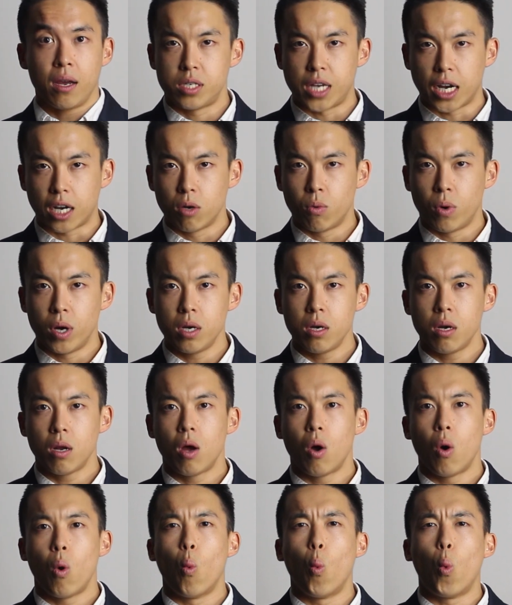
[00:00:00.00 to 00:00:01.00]
Second one,
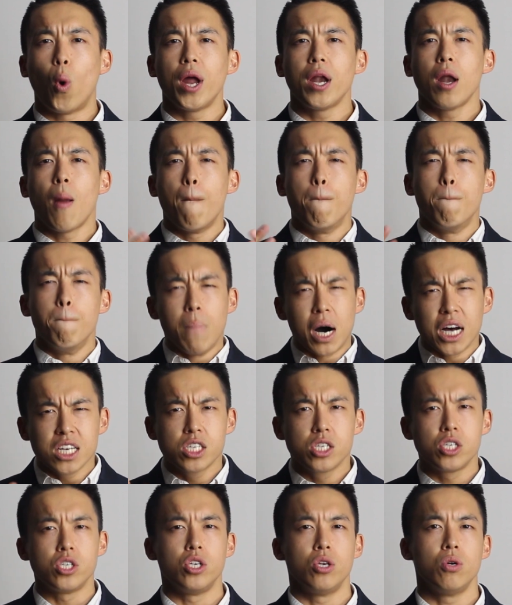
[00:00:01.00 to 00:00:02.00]
what
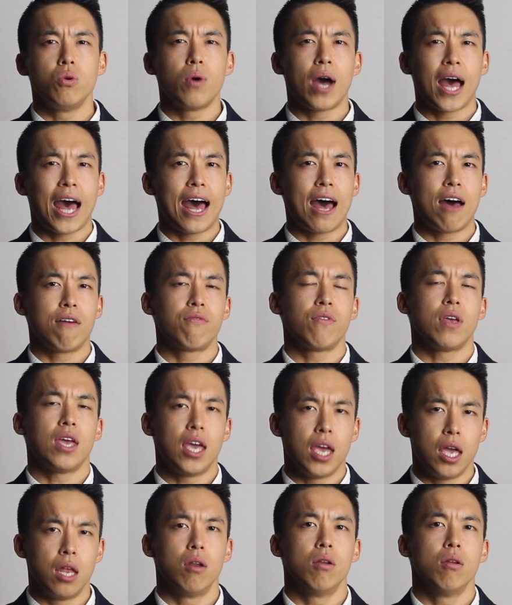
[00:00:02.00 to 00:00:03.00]
must you have
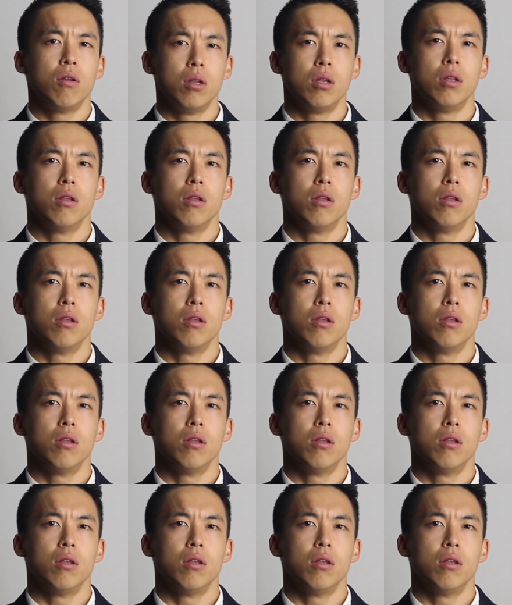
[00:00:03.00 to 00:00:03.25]
in